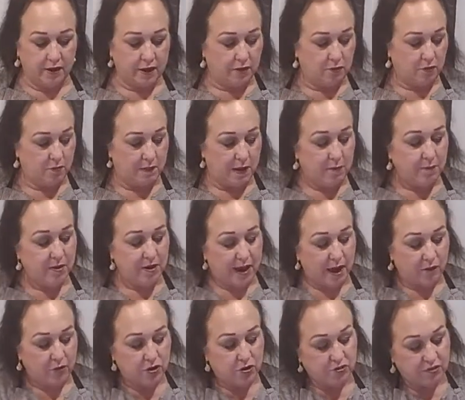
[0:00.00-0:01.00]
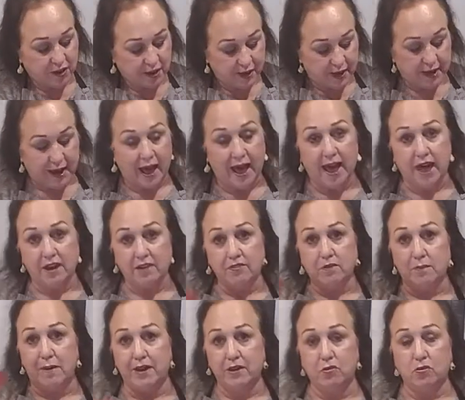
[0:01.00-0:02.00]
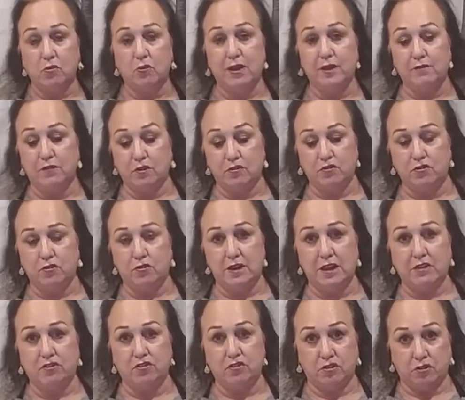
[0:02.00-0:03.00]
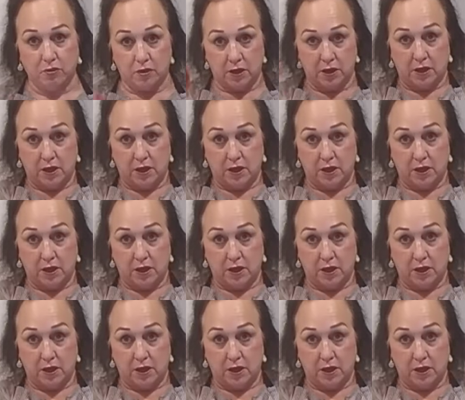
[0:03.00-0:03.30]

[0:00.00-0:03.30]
And remember now, when you take it out of the microwave, you do need to